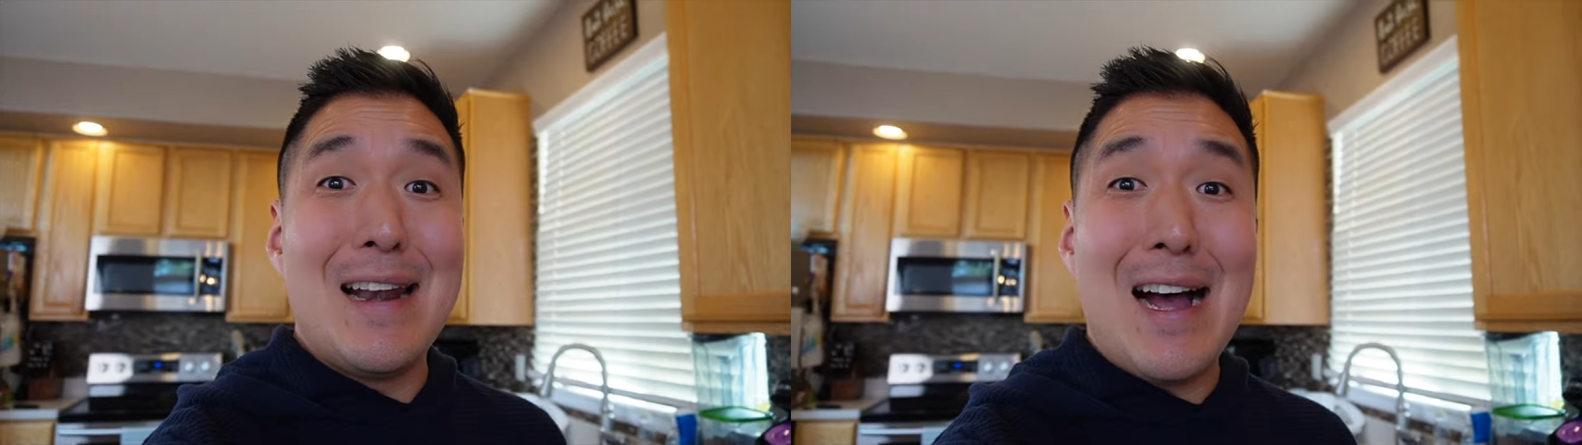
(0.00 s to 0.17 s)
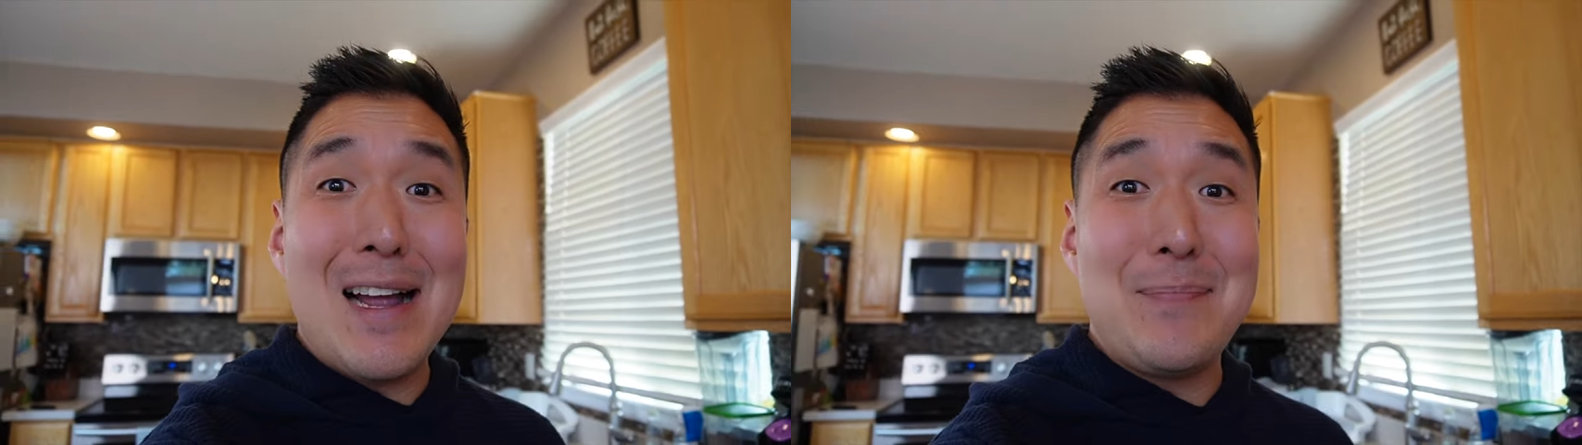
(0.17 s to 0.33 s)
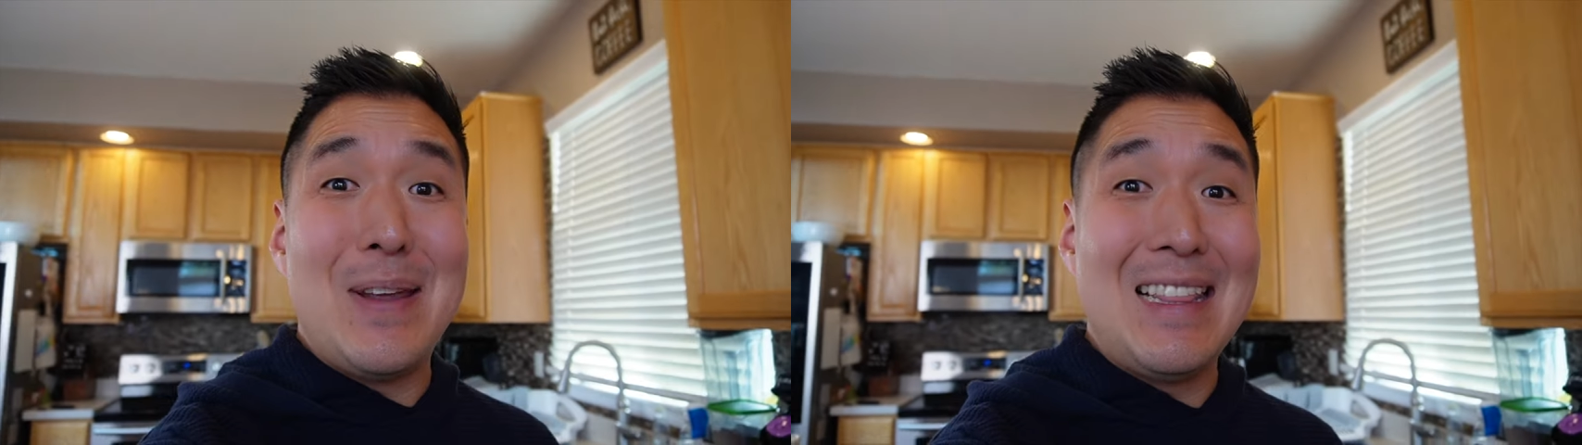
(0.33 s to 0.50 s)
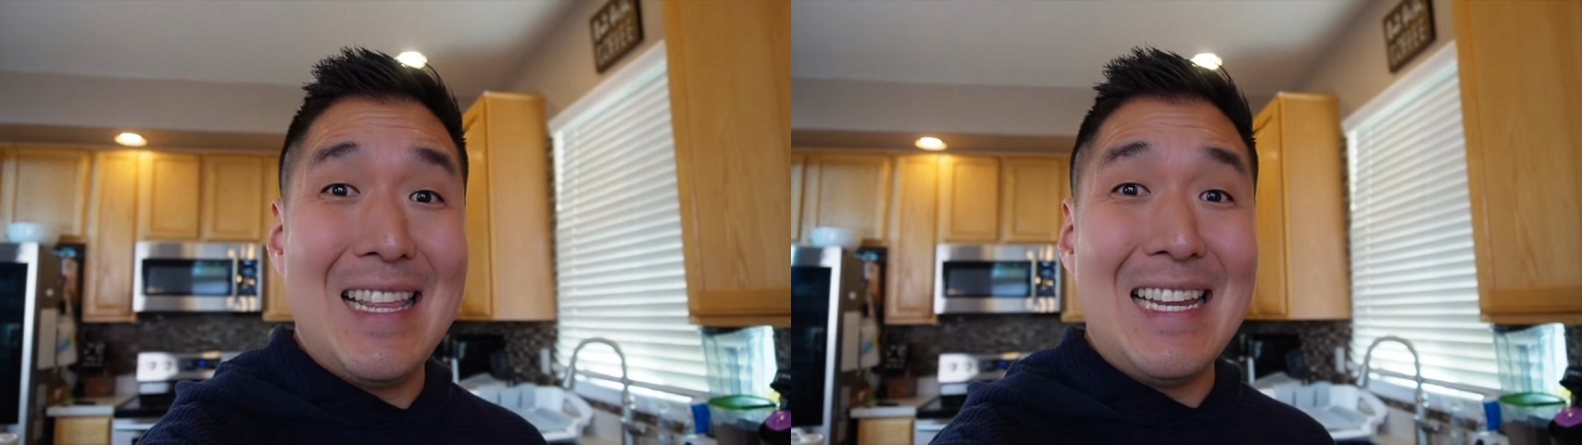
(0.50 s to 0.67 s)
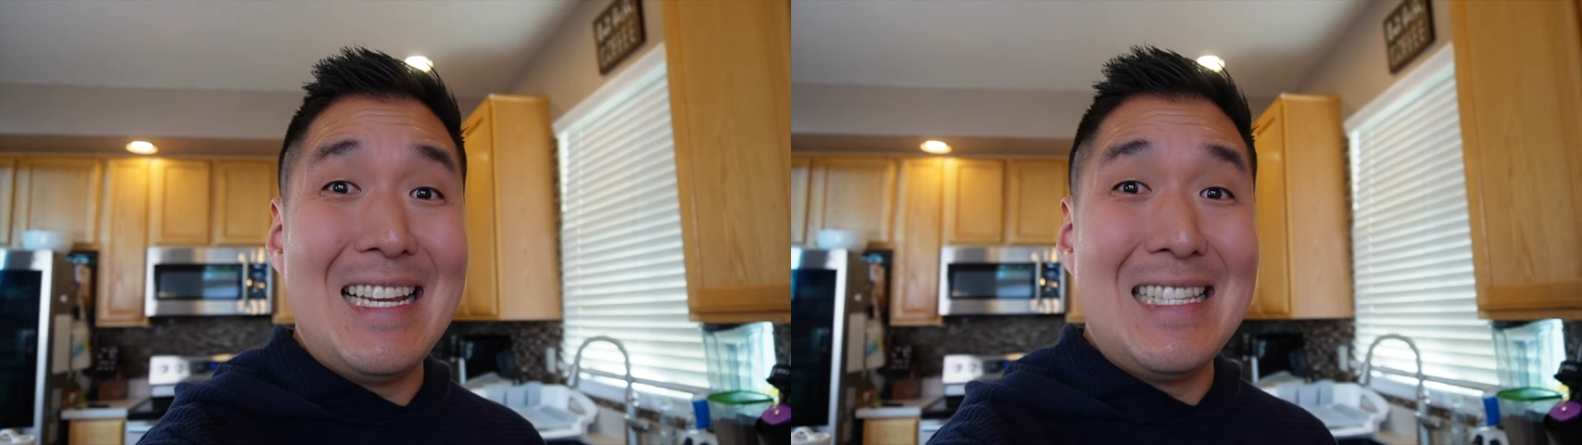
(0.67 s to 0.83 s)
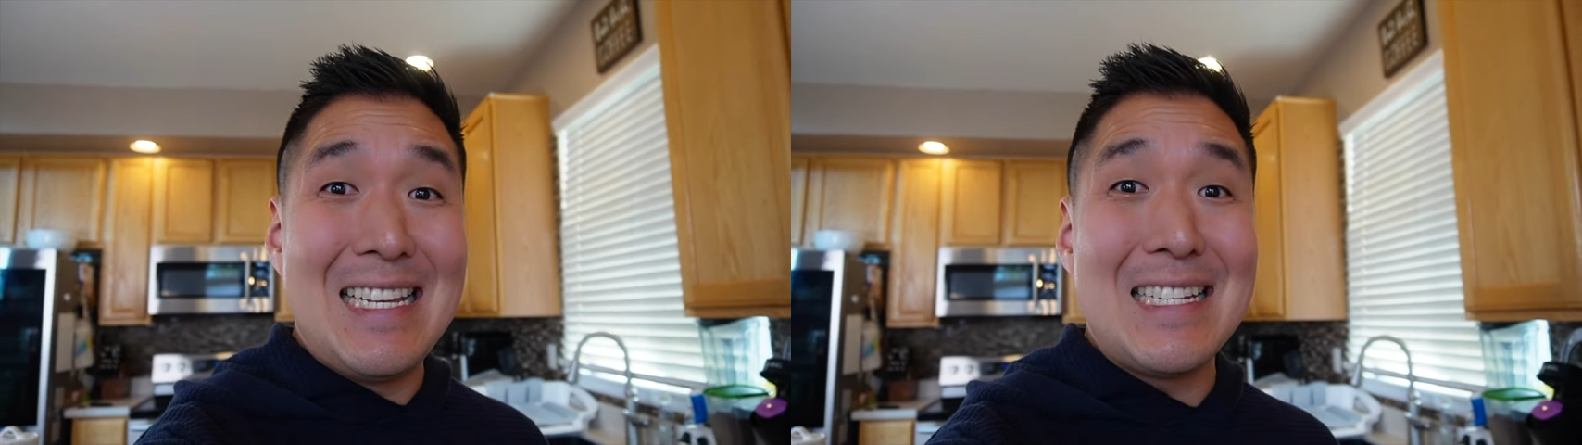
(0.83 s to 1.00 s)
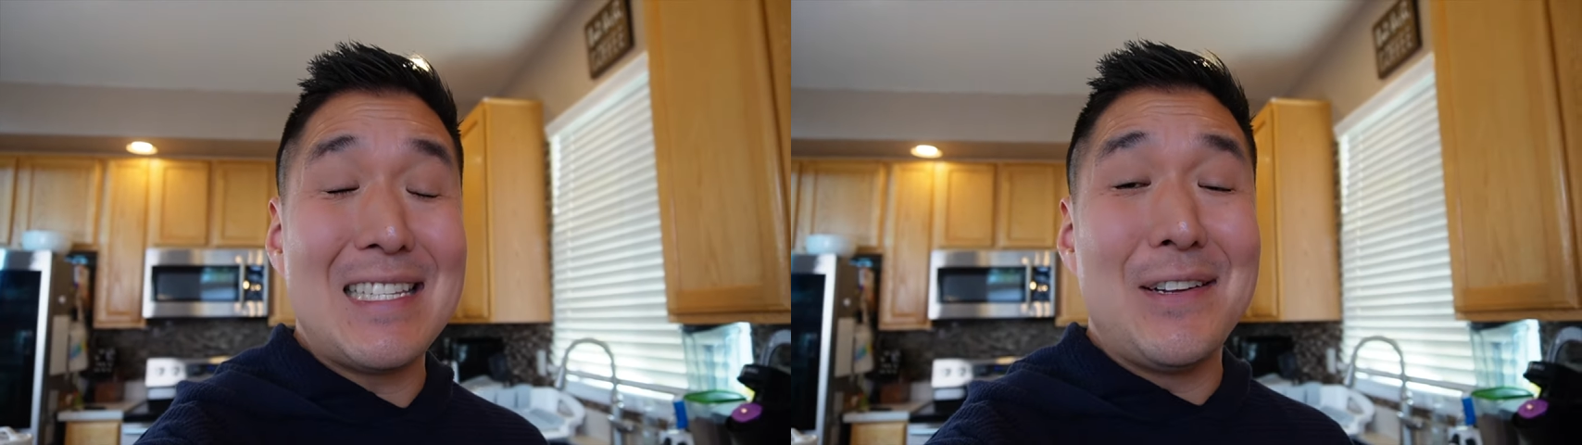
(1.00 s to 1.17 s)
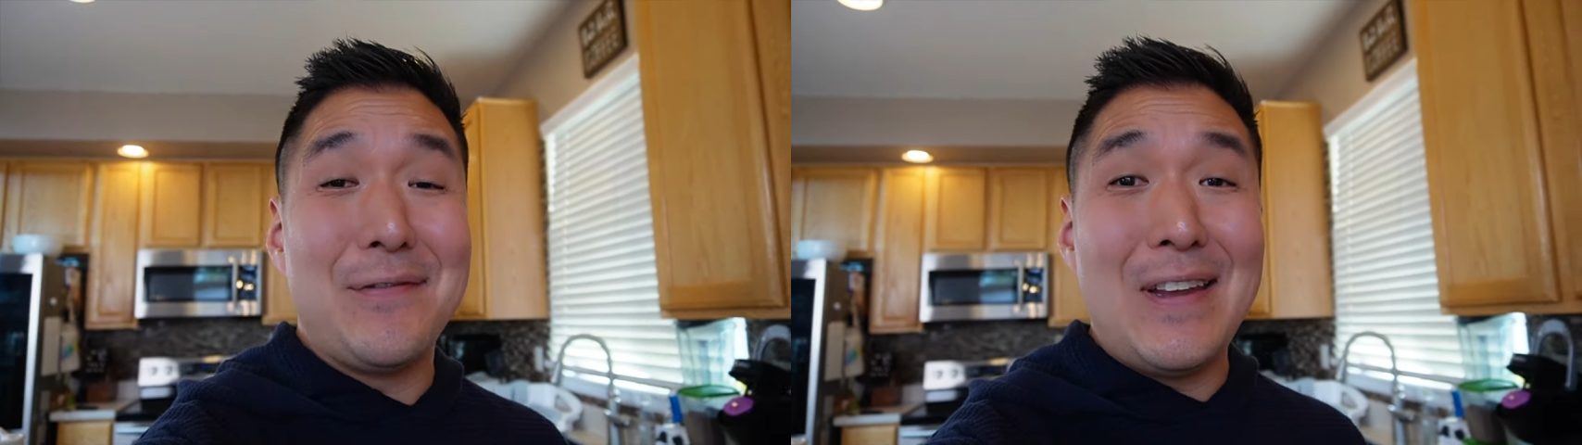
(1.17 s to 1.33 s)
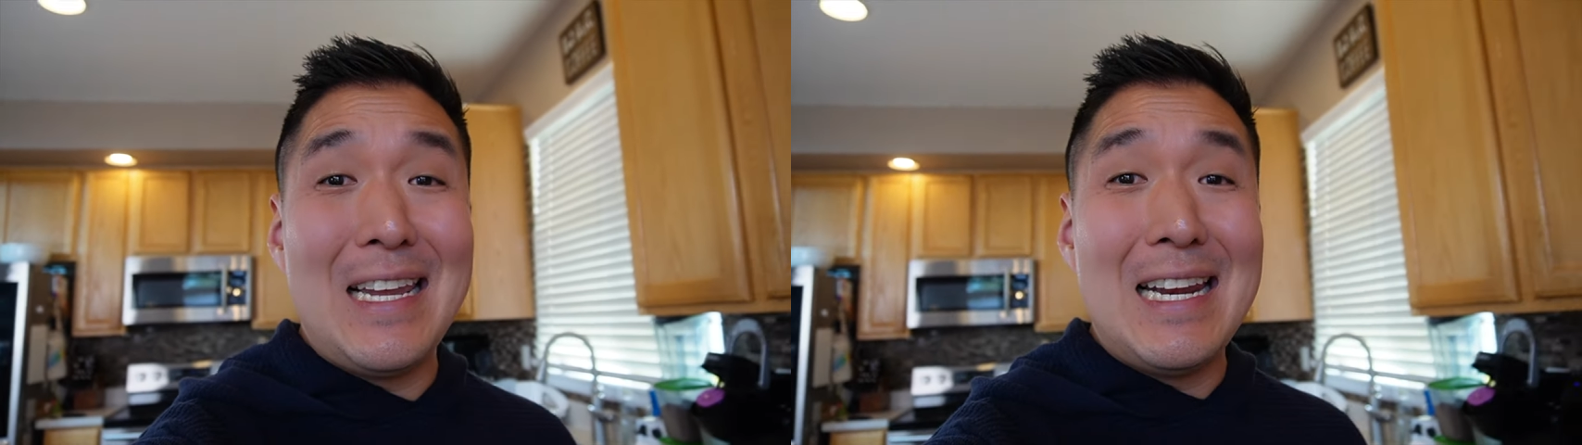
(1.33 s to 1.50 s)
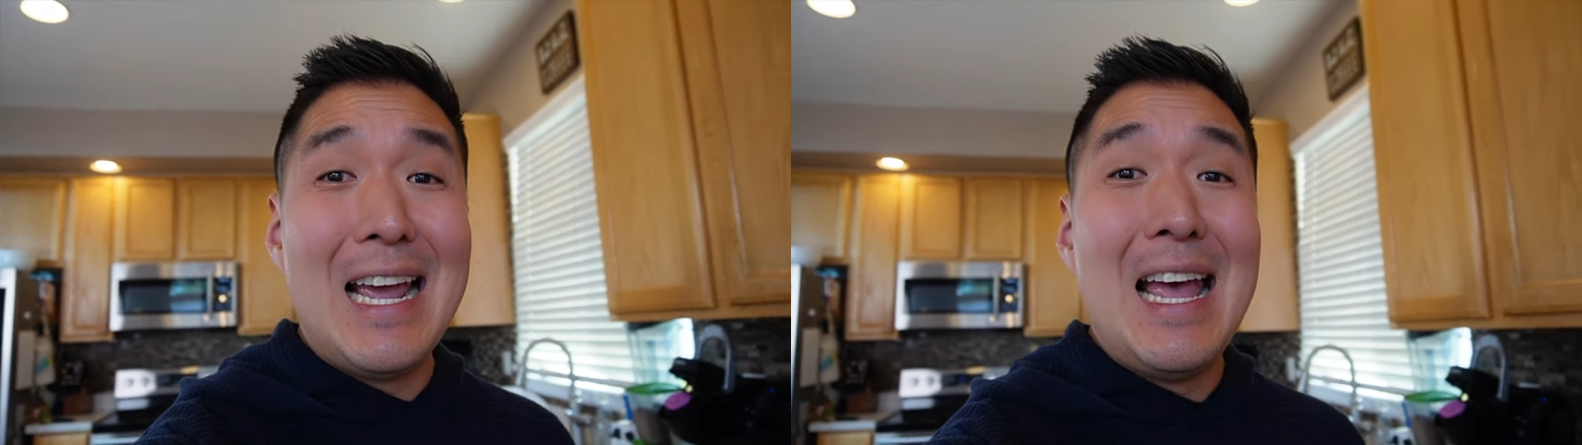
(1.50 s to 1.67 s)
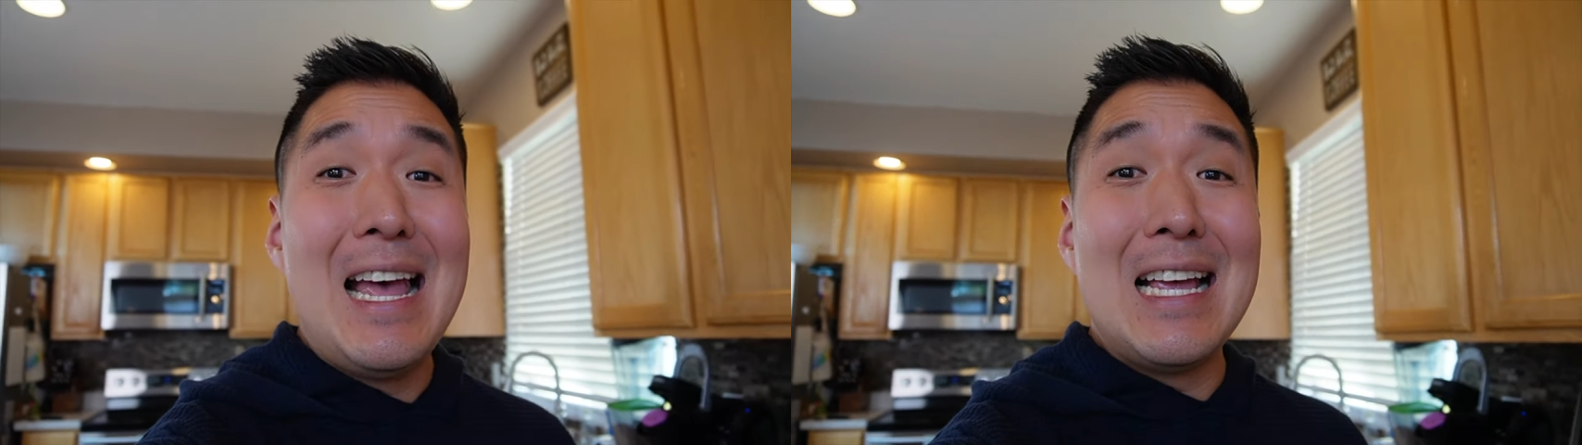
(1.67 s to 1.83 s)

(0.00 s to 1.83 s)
not been the easiest to feed,